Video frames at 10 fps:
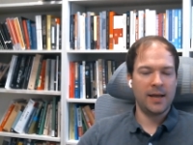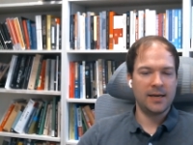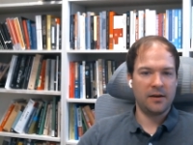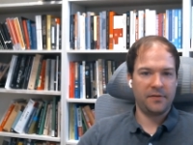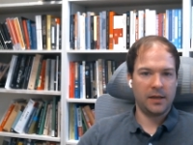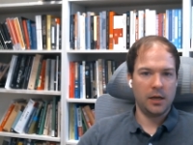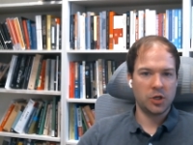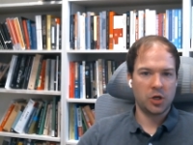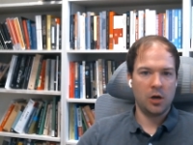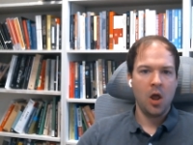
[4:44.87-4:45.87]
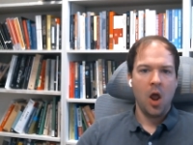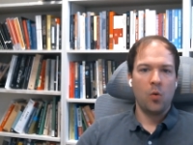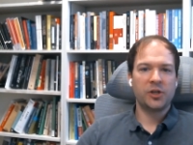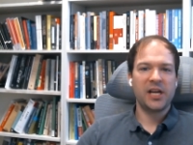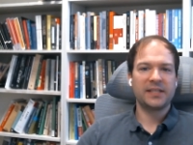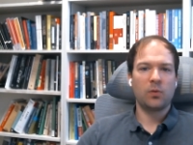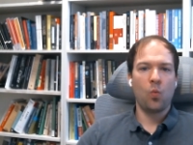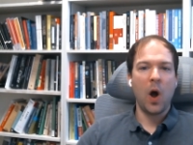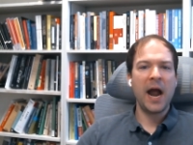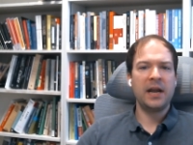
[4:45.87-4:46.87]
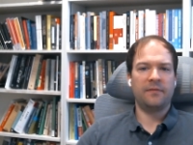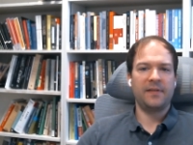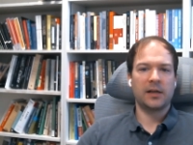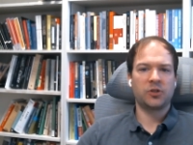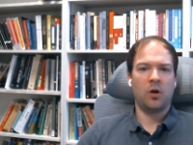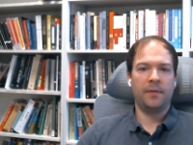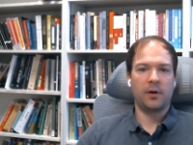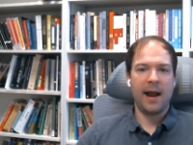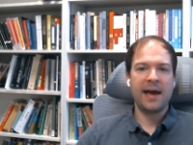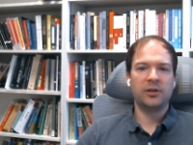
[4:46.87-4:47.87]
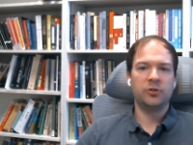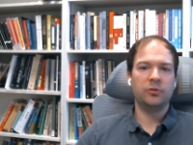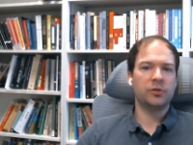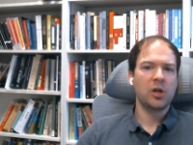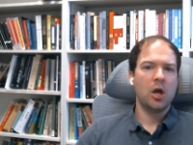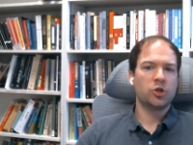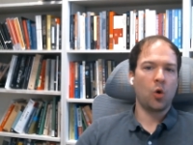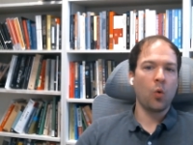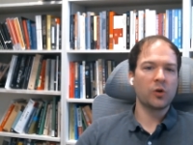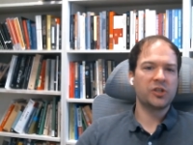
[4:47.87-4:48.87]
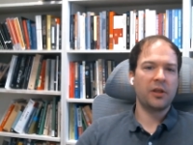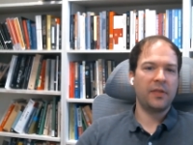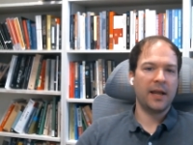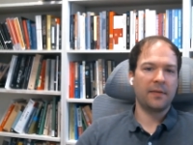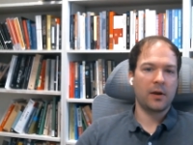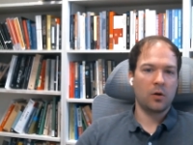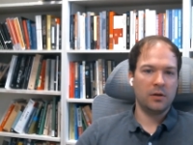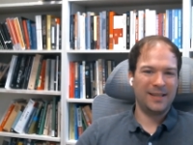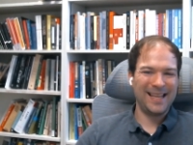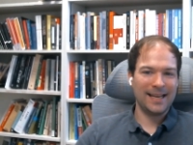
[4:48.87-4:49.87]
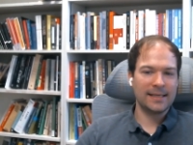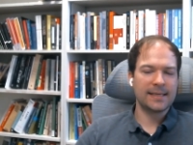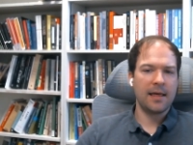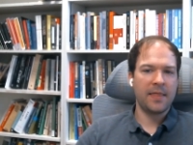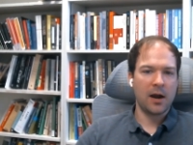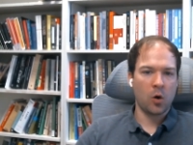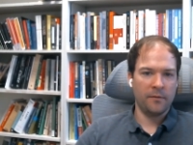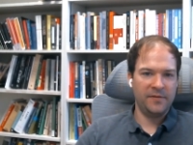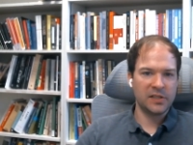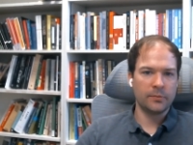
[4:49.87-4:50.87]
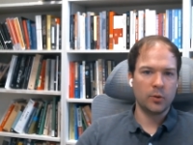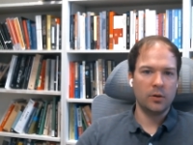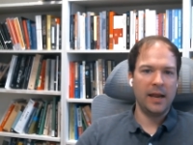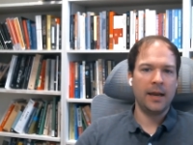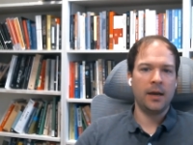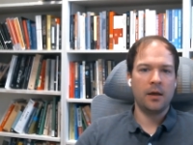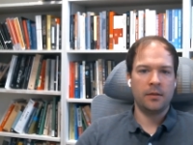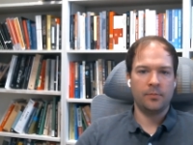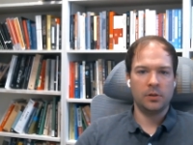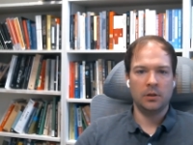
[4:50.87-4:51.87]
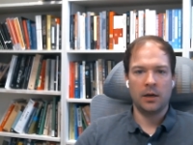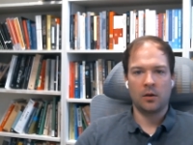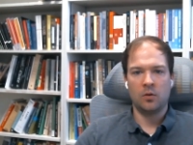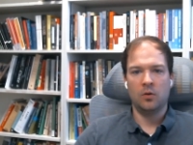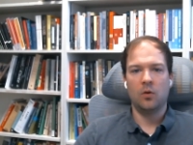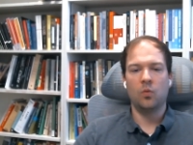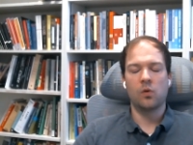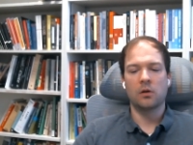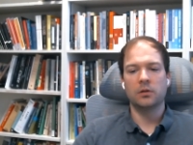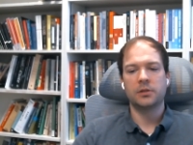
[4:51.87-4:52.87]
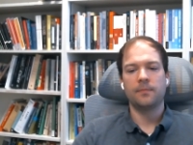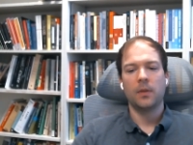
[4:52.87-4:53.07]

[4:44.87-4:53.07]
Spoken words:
identification, which has wide effects on their attitudes towards the things that are visible in the political world."